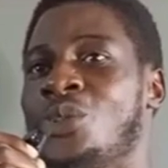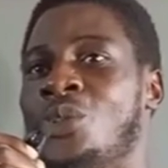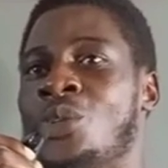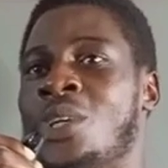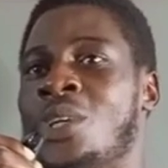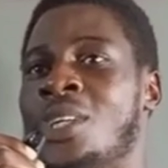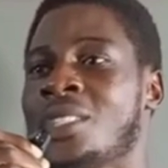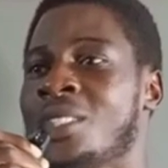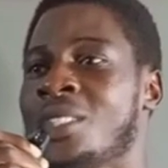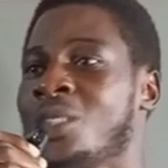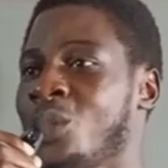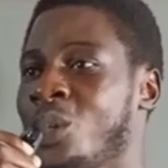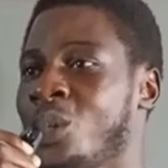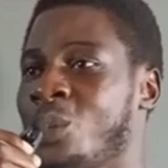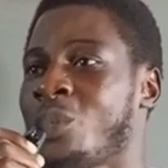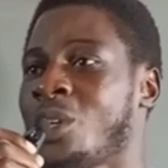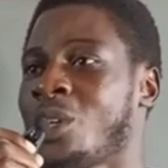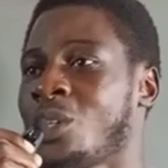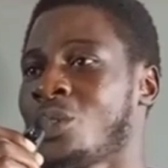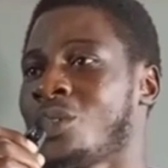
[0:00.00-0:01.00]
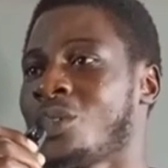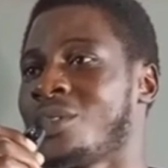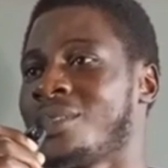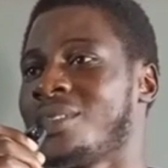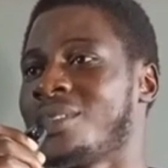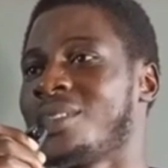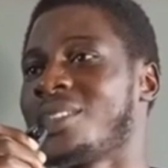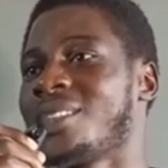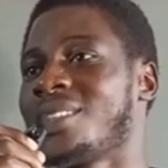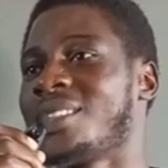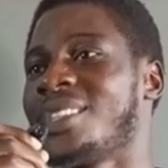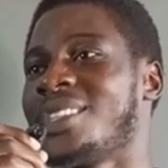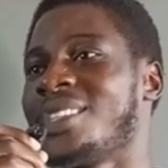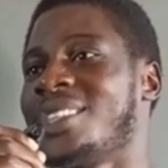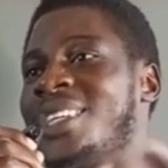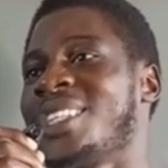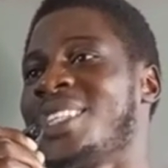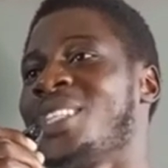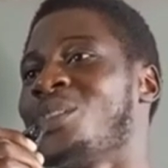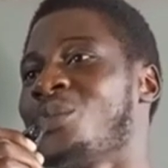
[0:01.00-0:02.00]
you are seeing your passion
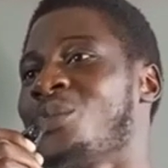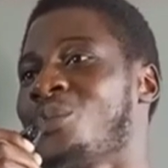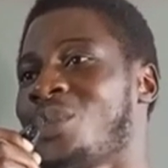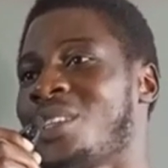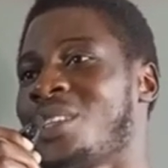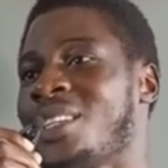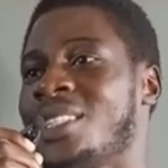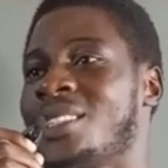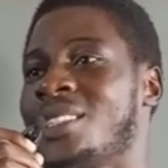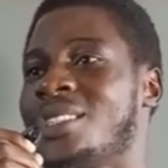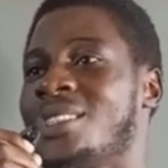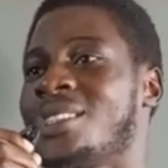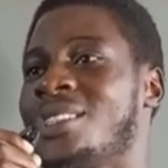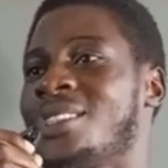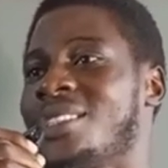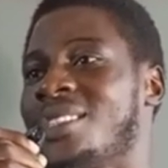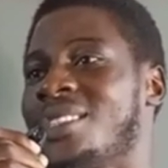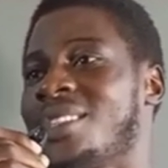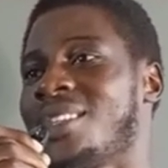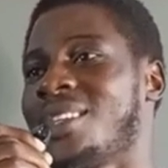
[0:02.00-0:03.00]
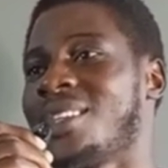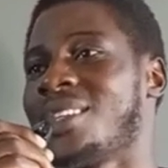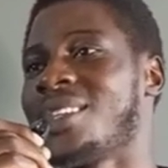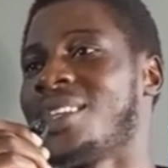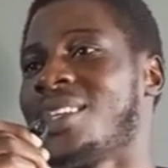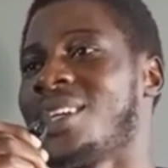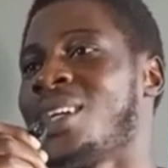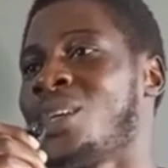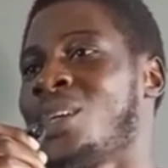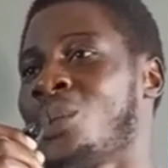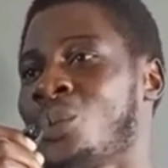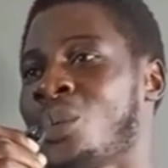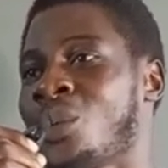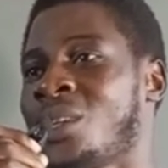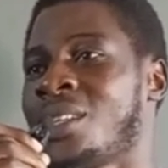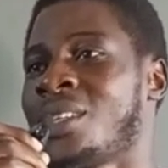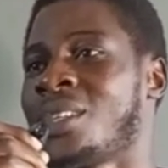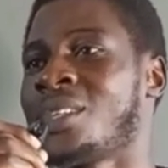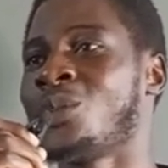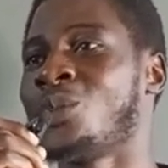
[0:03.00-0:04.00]
dying for that thing, how
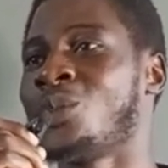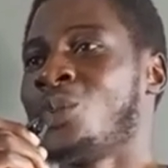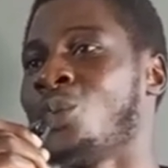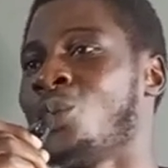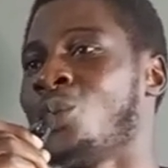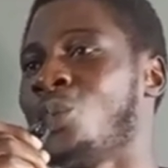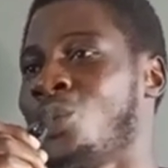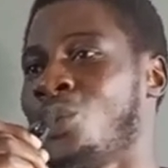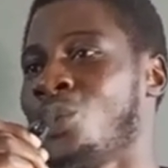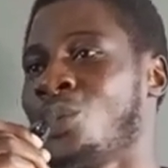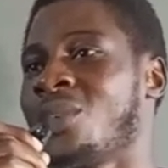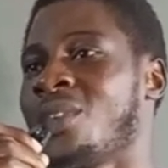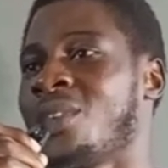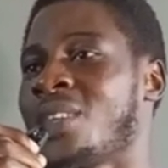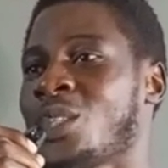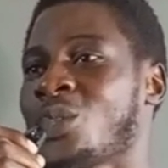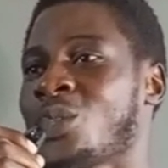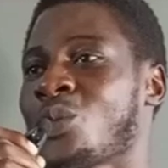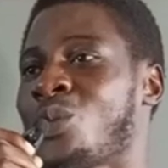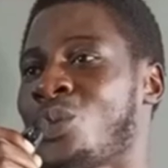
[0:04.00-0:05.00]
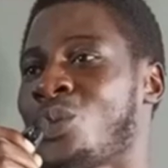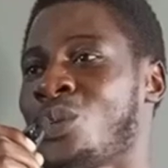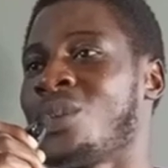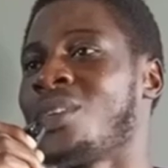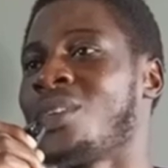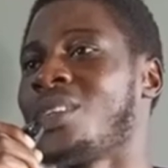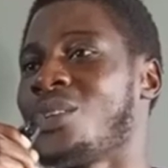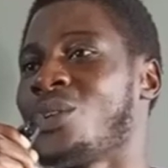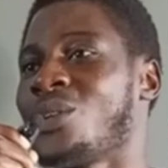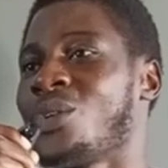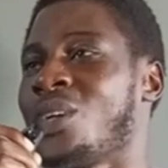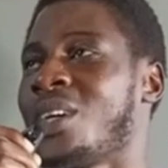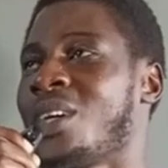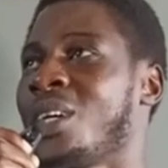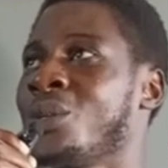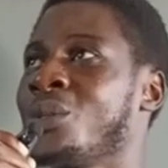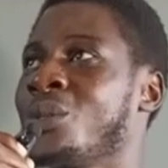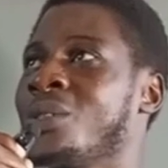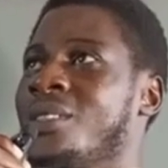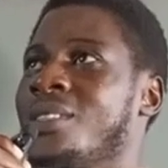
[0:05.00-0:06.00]
do you restore
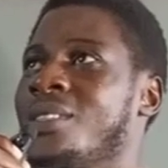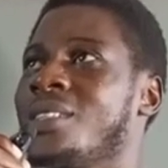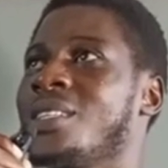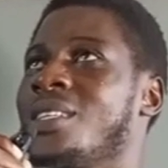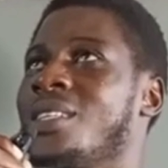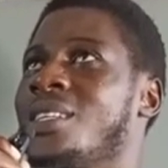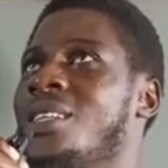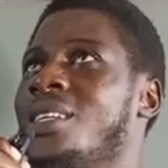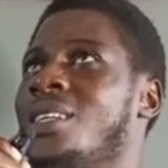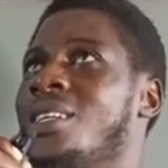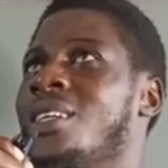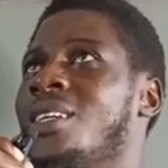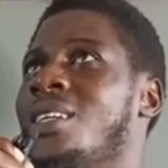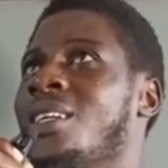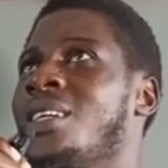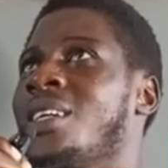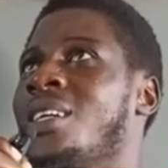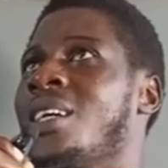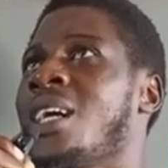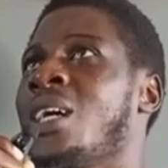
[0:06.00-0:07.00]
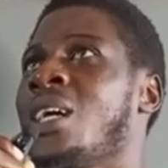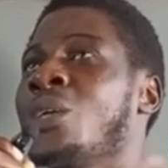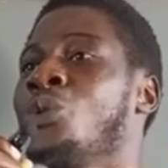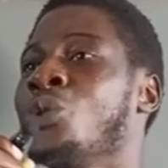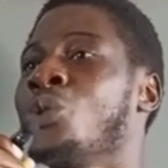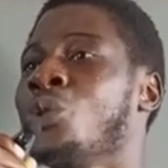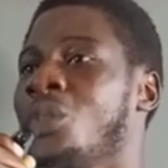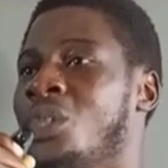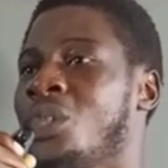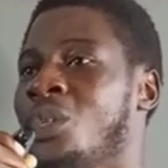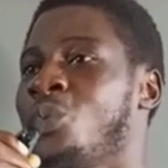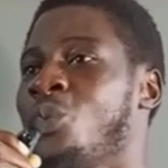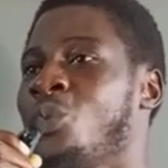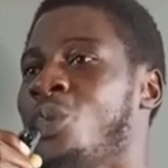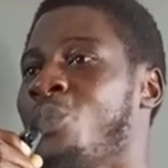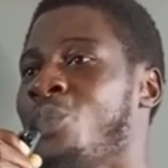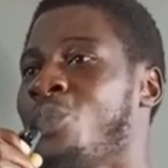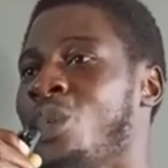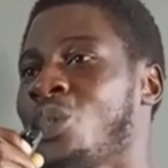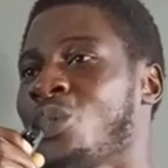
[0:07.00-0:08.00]
or how do you keep
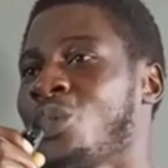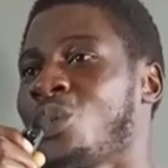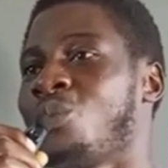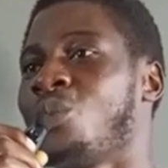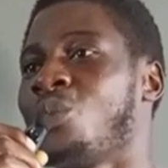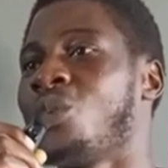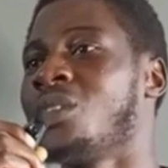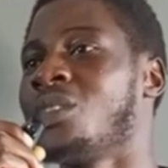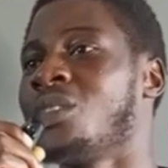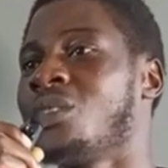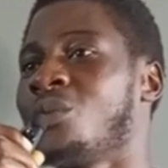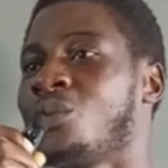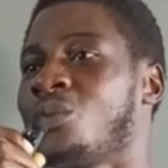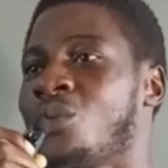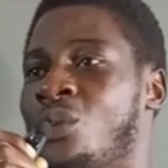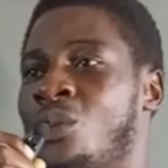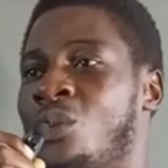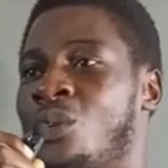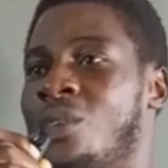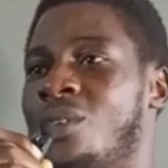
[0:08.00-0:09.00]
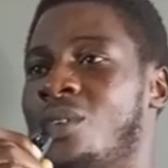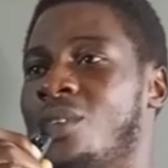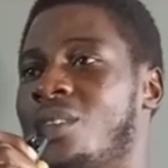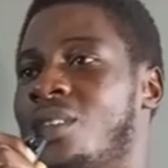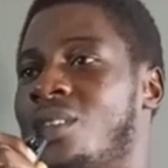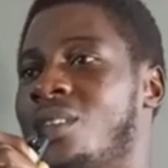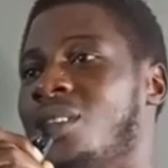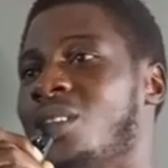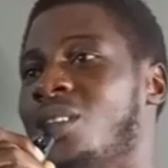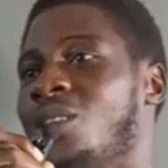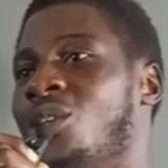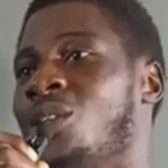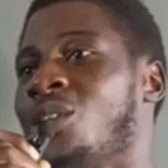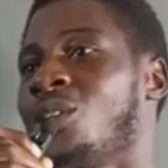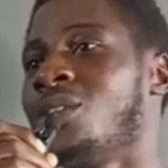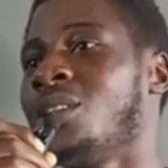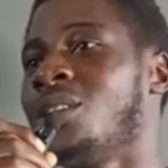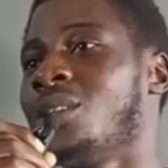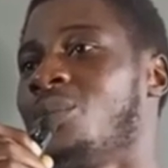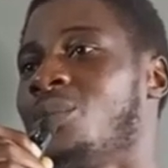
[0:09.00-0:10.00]
your passion burning for
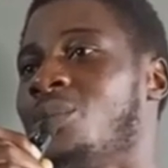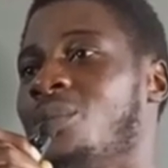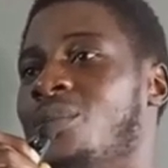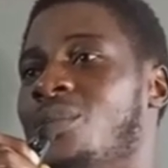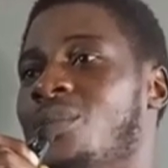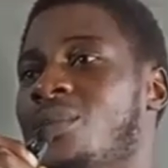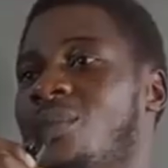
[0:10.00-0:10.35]
your dream?